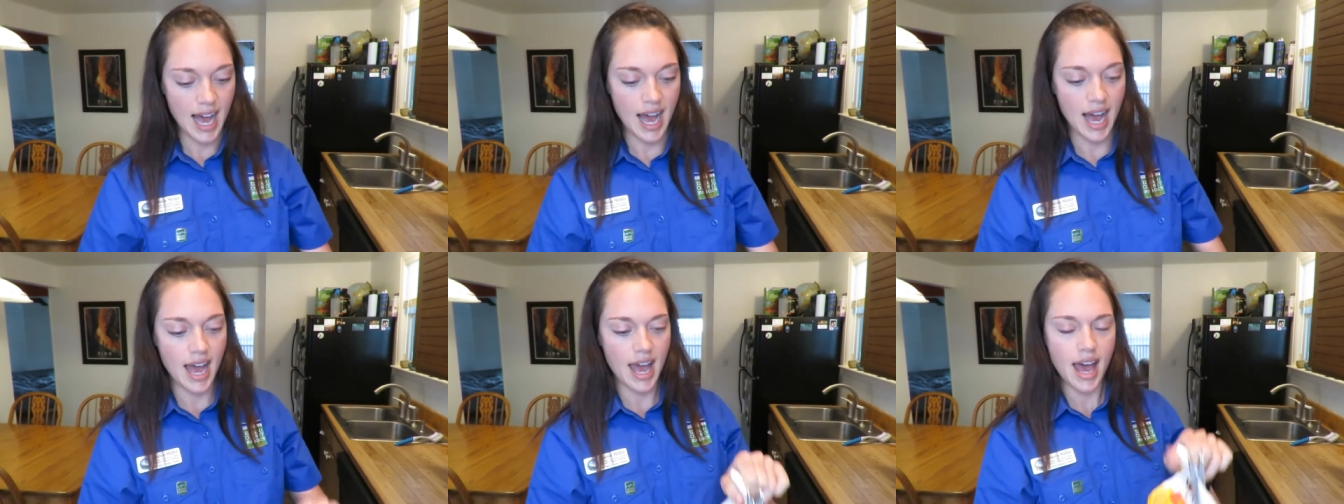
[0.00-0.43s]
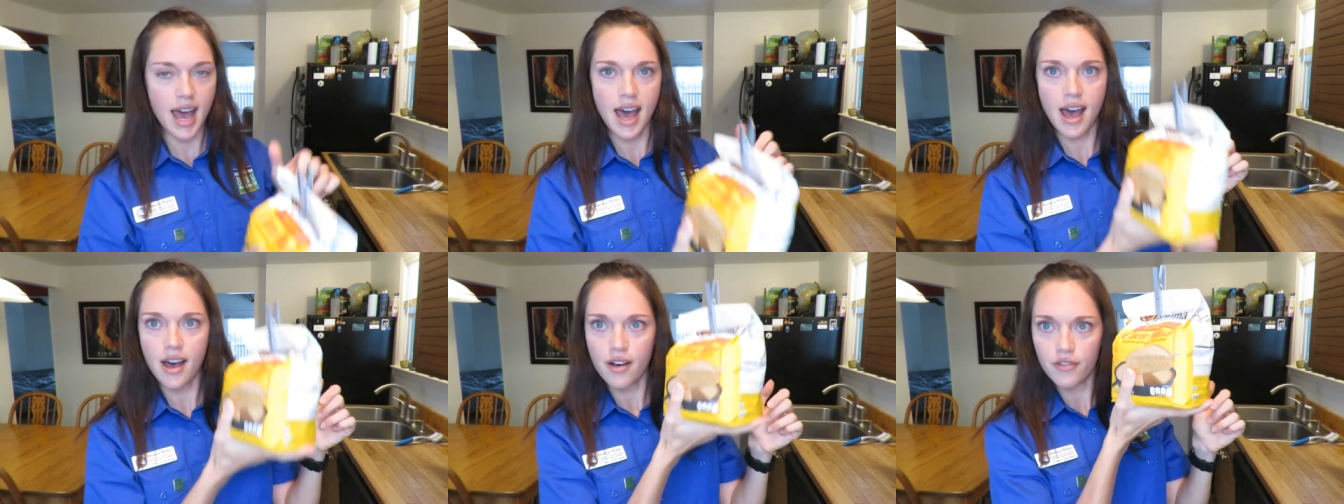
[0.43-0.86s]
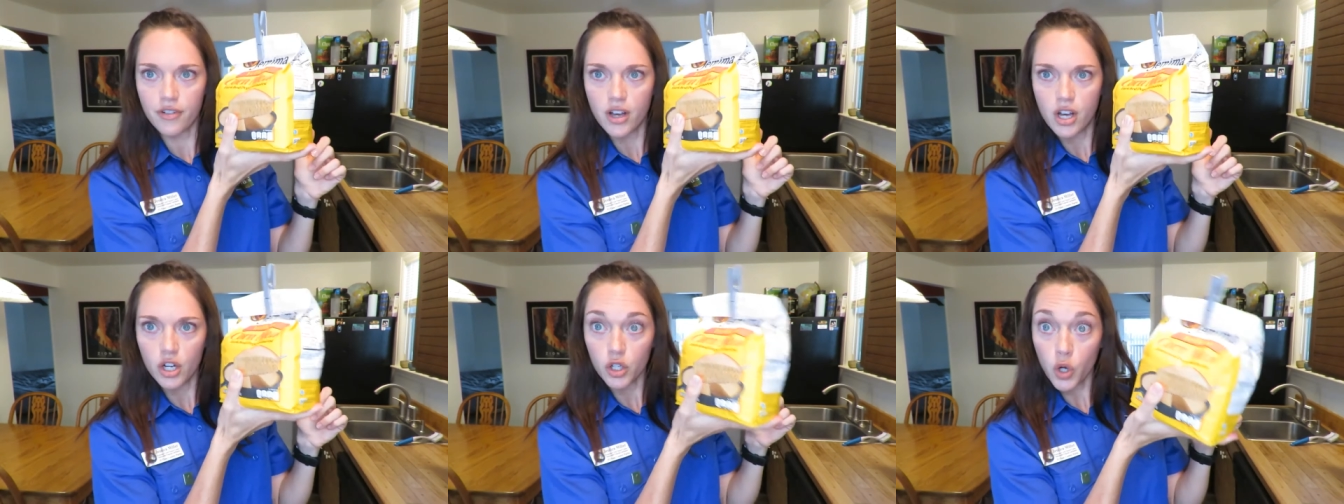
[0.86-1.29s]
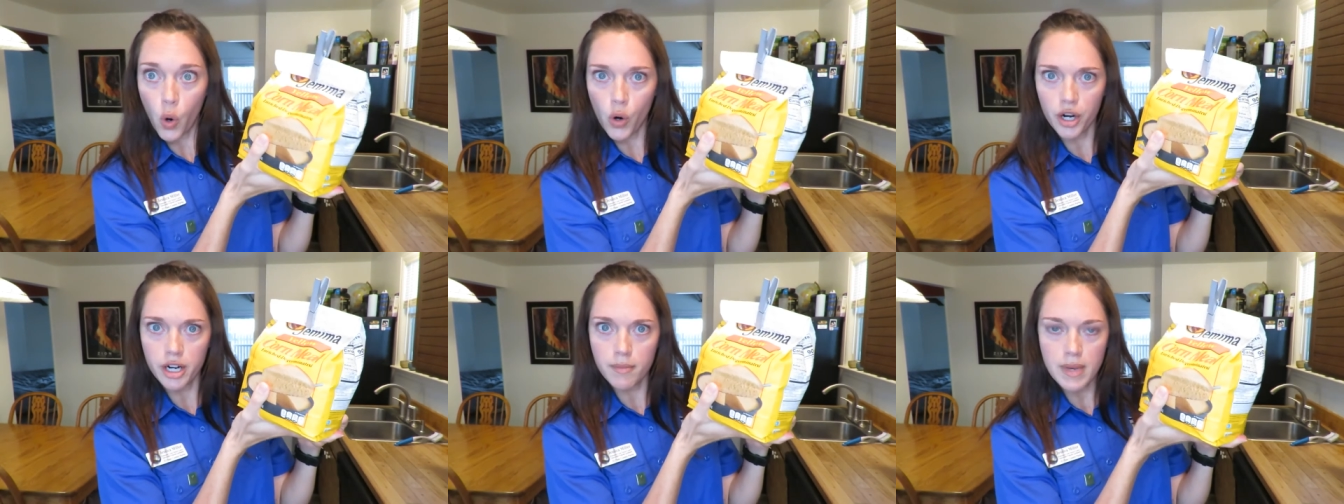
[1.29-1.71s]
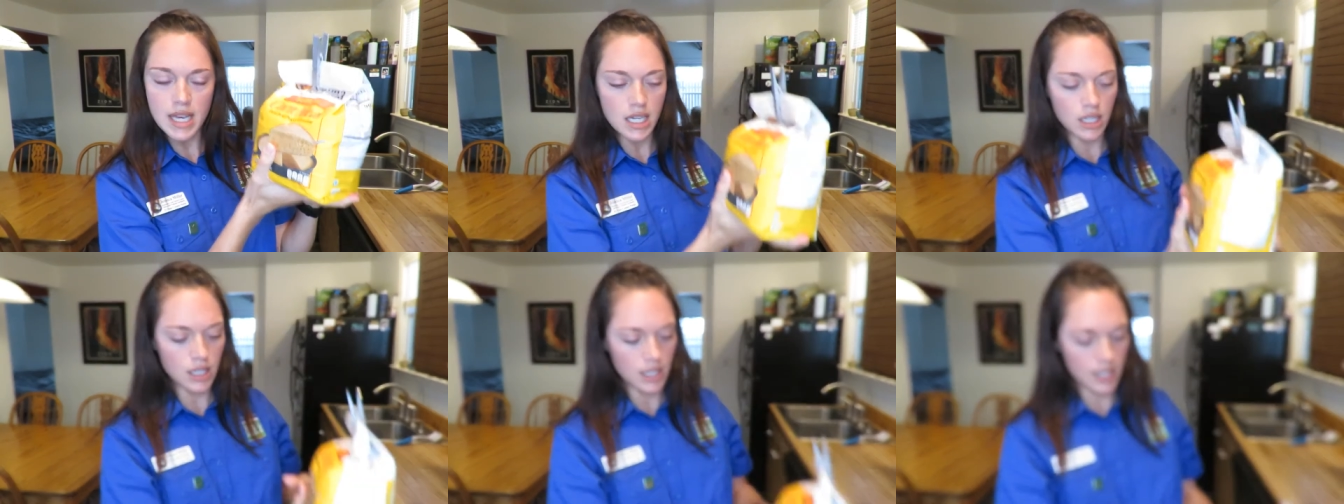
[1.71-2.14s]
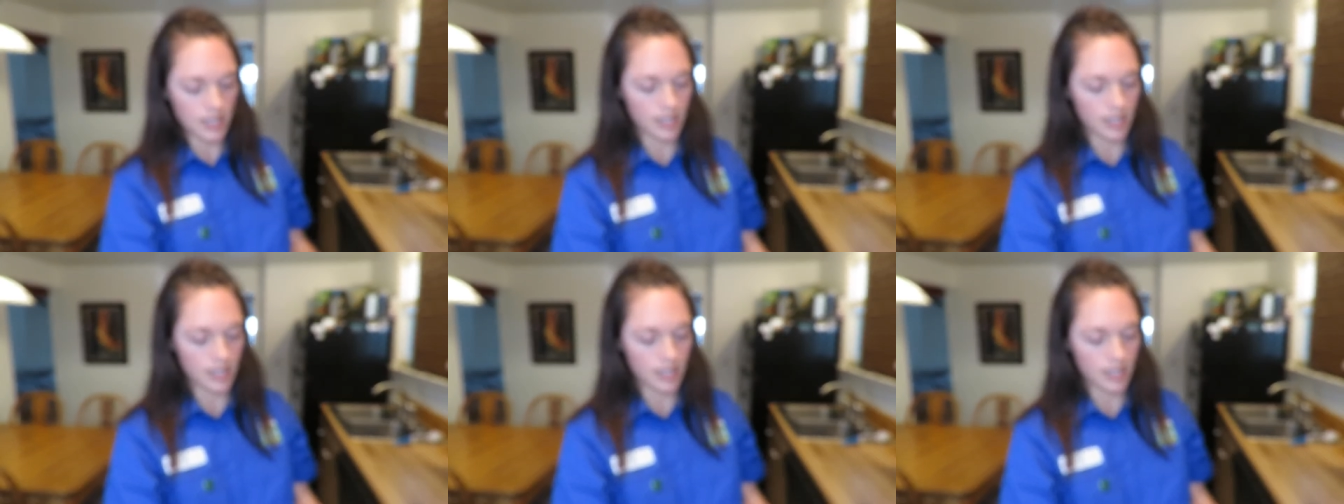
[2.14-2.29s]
I have cornmeal.